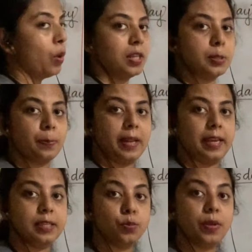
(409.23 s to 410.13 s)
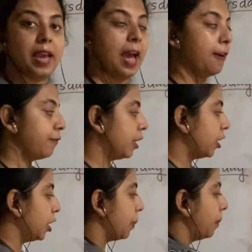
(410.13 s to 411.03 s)
ones place, we have
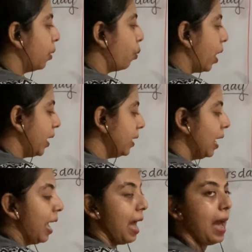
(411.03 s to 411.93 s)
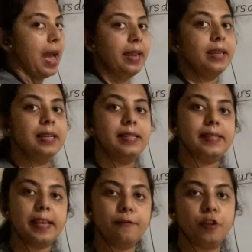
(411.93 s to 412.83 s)
here number 1 and
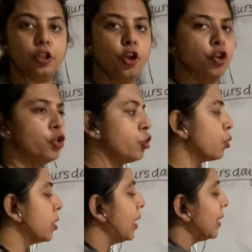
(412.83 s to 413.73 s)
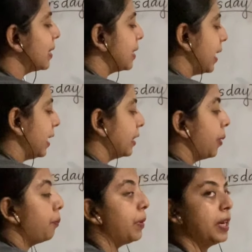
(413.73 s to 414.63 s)
7. So let's take
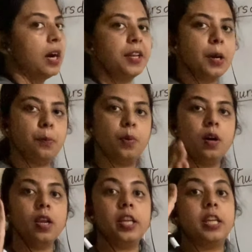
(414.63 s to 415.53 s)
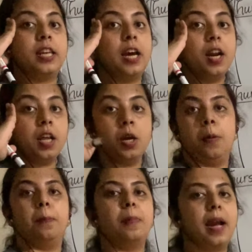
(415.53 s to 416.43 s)
the bigger number in our
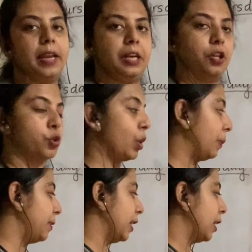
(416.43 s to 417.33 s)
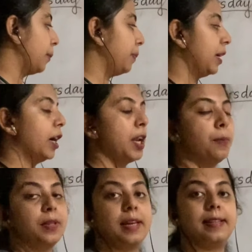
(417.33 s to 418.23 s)
mind. So I'm taking bigger
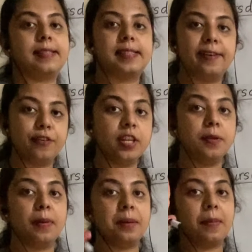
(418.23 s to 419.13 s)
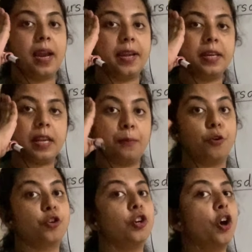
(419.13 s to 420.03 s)
number, that is 7 in my mind. I'm
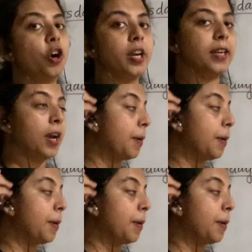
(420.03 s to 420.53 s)
going to lock it